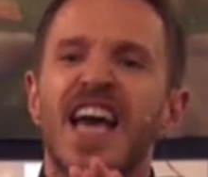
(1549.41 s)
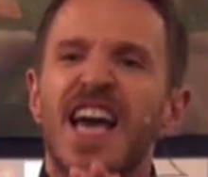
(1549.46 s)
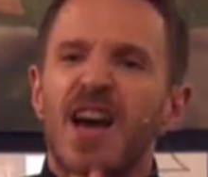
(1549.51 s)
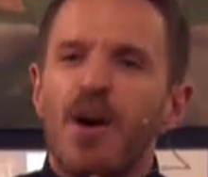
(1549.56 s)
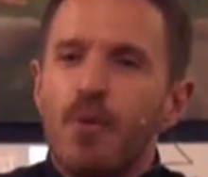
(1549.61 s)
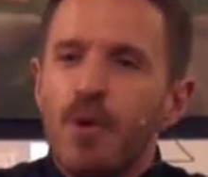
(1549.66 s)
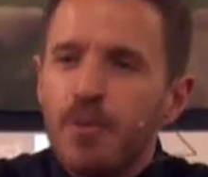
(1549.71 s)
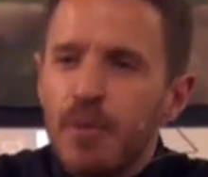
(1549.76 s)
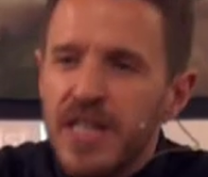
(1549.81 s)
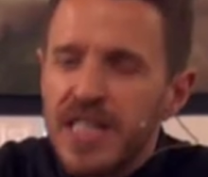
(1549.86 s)

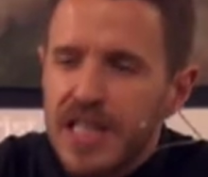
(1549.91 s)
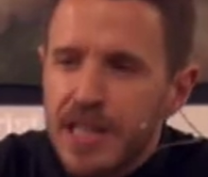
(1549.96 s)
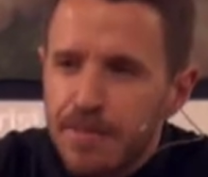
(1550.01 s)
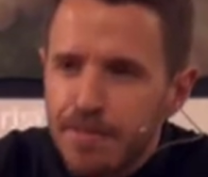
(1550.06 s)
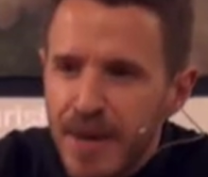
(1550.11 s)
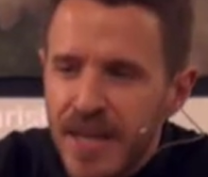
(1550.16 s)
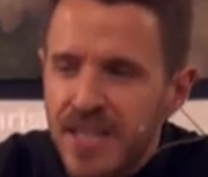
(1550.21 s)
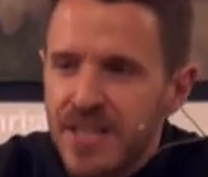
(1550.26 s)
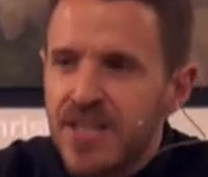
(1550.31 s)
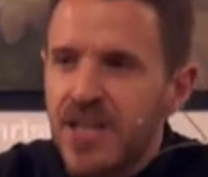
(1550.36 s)
When we
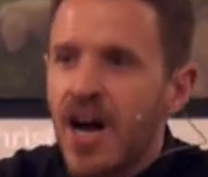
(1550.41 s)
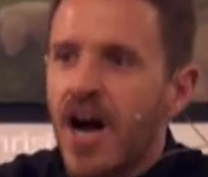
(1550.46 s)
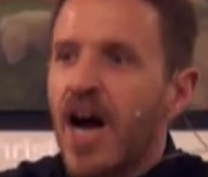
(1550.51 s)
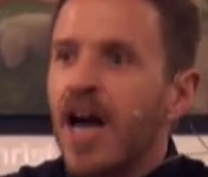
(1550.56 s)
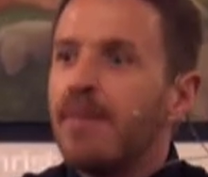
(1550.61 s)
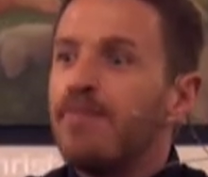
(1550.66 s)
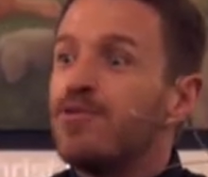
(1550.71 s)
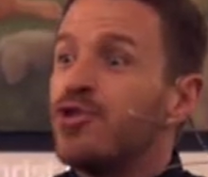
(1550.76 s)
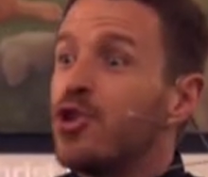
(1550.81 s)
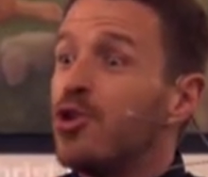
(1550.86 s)
spend
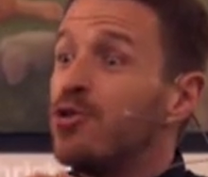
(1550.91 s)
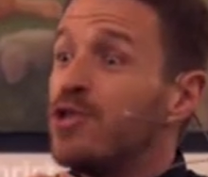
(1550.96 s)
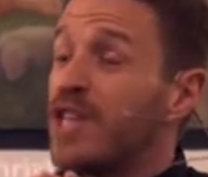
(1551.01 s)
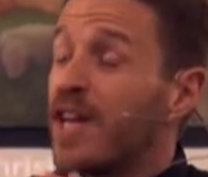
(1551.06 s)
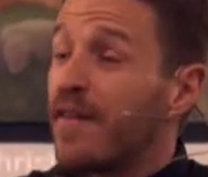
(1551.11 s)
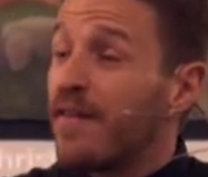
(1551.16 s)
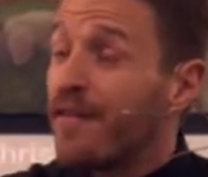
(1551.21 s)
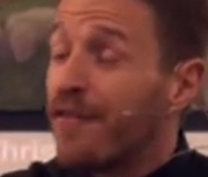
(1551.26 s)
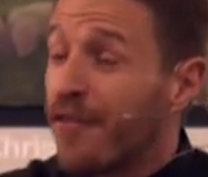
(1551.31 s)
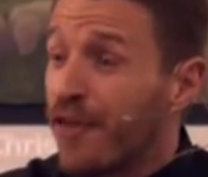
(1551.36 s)
time
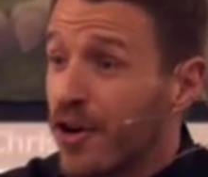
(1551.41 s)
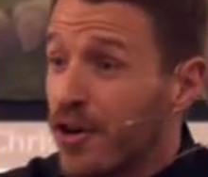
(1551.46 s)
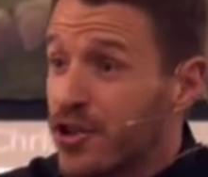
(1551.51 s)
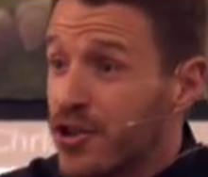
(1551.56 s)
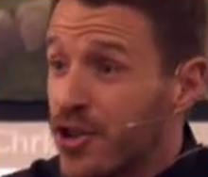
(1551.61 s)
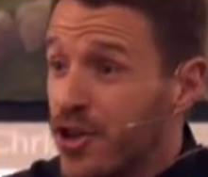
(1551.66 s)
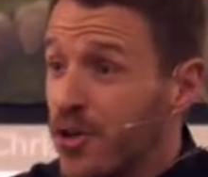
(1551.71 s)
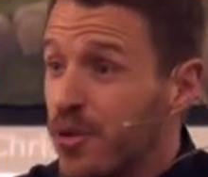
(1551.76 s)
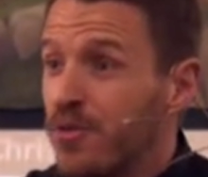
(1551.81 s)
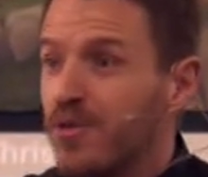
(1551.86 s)
choosing
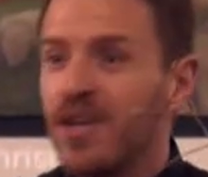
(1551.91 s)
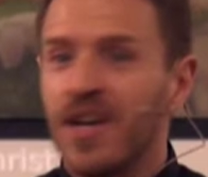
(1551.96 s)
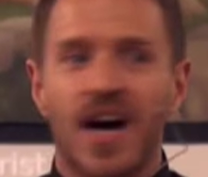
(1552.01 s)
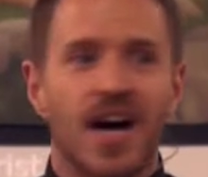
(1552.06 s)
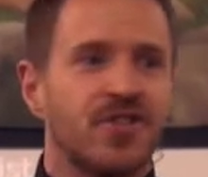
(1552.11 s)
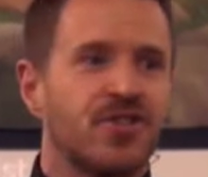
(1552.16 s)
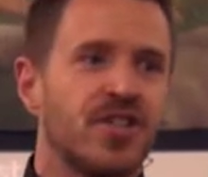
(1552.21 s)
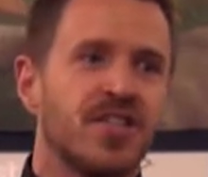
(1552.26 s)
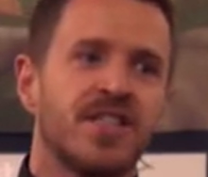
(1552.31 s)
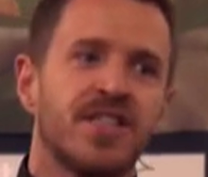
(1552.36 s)
virtue,
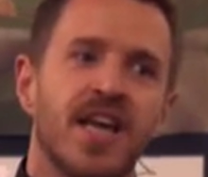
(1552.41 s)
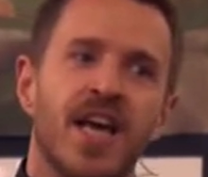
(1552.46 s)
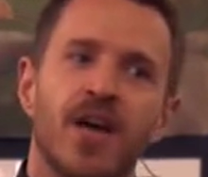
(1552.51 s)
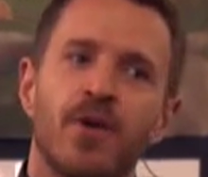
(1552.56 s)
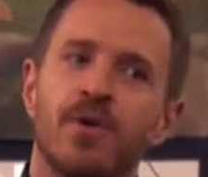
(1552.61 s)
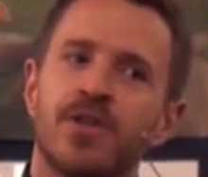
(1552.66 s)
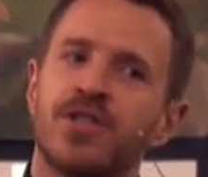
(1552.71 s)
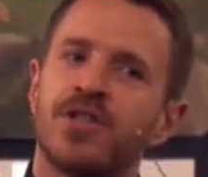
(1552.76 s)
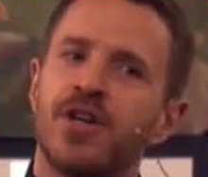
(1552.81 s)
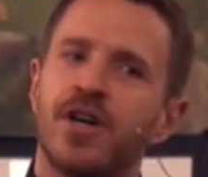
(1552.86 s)
not just saying
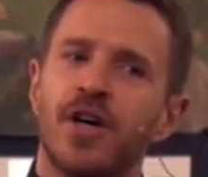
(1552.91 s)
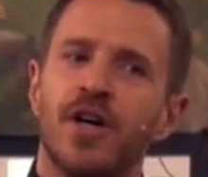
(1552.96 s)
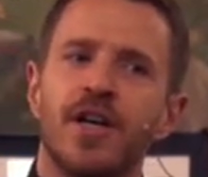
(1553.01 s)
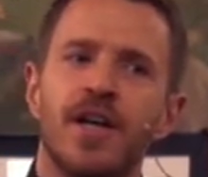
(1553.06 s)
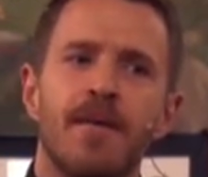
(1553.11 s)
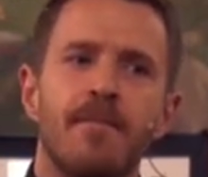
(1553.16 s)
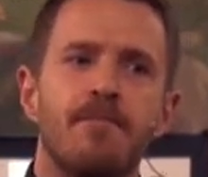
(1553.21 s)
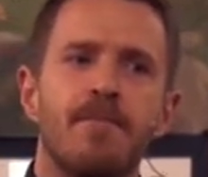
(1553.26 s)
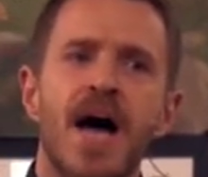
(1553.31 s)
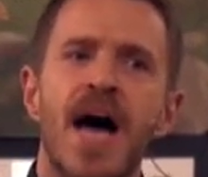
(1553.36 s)
what's good
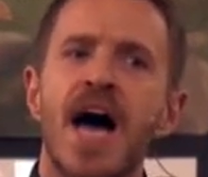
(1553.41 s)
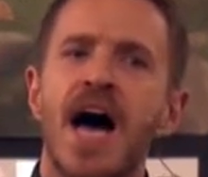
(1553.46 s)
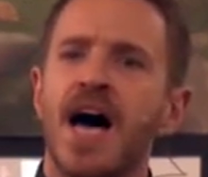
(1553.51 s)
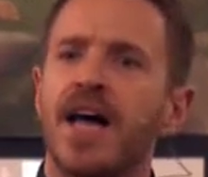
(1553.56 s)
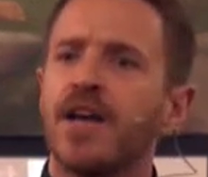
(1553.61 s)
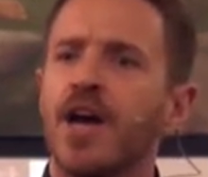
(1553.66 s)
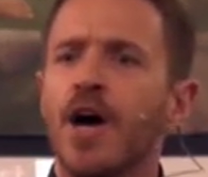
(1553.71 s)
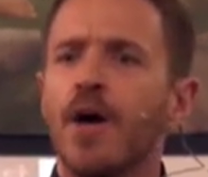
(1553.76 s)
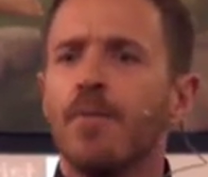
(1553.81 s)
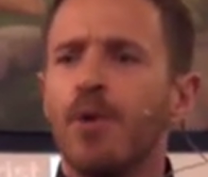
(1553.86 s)
and
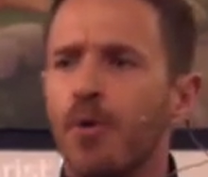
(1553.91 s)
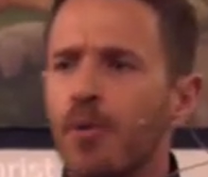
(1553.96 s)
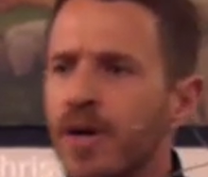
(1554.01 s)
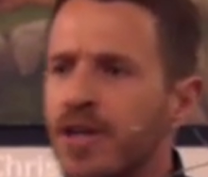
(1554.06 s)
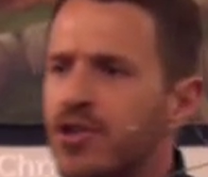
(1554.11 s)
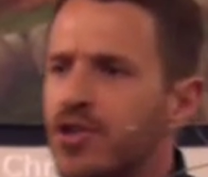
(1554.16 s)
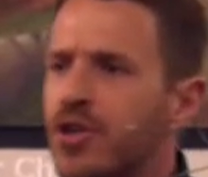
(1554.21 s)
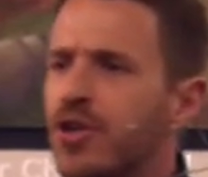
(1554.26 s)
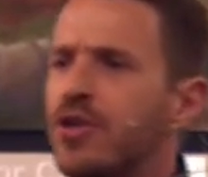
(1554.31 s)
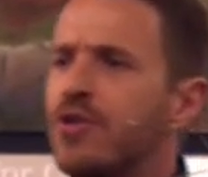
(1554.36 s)
bad, but when we
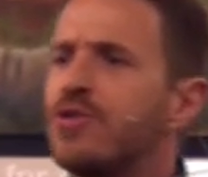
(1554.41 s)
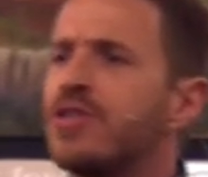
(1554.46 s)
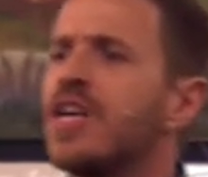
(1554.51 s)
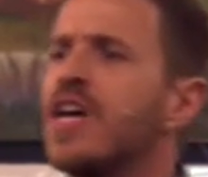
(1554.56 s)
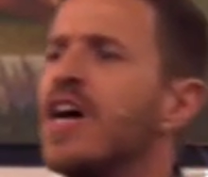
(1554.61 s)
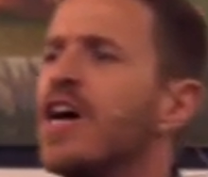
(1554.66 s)
choose